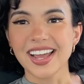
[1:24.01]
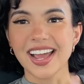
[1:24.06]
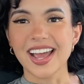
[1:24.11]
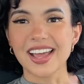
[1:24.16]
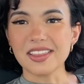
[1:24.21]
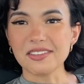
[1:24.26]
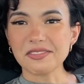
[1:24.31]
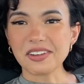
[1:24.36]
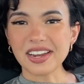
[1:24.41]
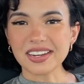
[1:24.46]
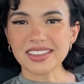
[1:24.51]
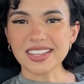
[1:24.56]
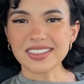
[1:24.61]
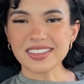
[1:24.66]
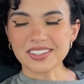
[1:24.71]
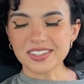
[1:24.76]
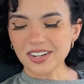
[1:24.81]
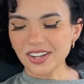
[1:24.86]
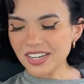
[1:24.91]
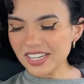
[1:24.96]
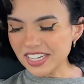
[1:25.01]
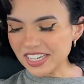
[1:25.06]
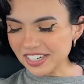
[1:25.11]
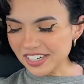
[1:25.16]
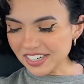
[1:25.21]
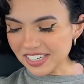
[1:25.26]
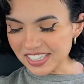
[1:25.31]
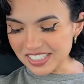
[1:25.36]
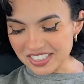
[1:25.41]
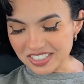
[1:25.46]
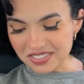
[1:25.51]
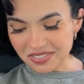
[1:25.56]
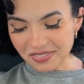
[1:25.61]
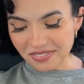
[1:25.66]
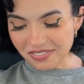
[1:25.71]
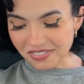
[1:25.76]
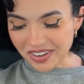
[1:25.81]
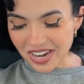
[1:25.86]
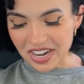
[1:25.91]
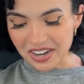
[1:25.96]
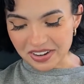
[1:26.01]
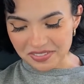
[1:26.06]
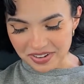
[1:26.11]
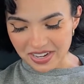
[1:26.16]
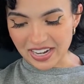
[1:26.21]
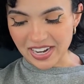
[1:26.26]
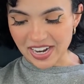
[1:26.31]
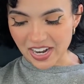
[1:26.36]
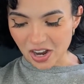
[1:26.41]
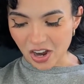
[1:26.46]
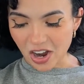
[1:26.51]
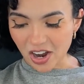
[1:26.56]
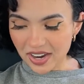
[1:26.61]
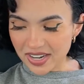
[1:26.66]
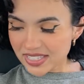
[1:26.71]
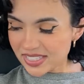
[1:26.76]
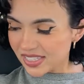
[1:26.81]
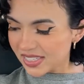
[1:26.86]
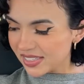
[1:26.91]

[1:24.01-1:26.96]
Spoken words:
and the fact that they're not here, it's very, very odd.